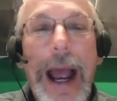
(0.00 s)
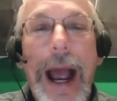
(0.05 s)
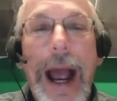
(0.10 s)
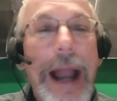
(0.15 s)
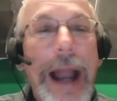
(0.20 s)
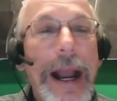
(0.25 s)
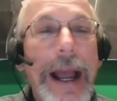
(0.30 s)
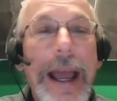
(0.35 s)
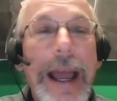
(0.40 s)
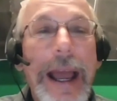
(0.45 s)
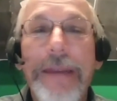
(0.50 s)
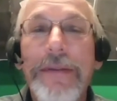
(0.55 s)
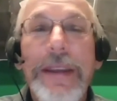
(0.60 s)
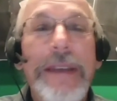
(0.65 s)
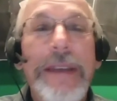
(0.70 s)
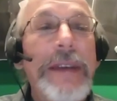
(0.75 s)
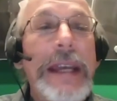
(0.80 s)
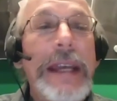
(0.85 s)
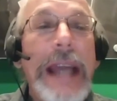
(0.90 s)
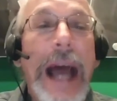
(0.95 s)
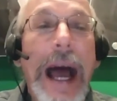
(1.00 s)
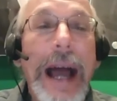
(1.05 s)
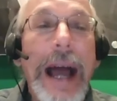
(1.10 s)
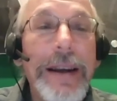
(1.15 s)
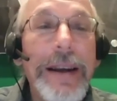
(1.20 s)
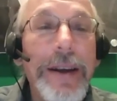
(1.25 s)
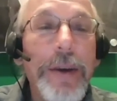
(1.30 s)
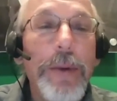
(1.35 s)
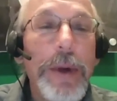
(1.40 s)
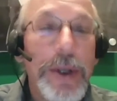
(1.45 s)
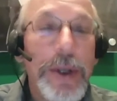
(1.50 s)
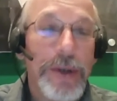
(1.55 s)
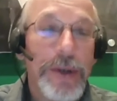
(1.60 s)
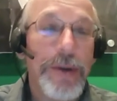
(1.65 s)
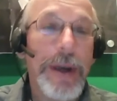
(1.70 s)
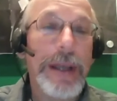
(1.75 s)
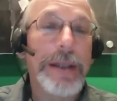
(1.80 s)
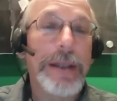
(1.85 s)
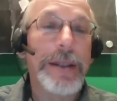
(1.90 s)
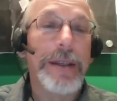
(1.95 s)
And I haven't even gotten to which
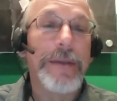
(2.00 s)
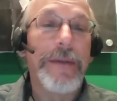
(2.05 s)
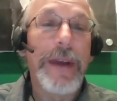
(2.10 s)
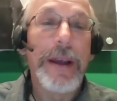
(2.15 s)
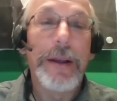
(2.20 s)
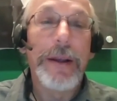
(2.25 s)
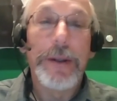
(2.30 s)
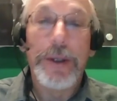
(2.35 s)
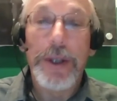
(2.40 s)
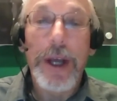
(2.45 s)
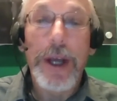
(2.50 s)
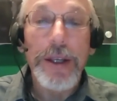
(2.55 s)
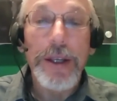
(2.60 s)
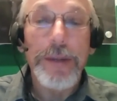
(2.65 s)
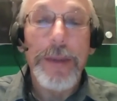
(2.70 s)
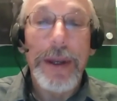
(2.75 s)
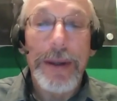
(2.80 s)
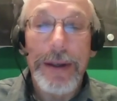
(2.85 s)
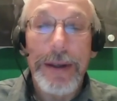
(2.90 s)
traces fail judgment.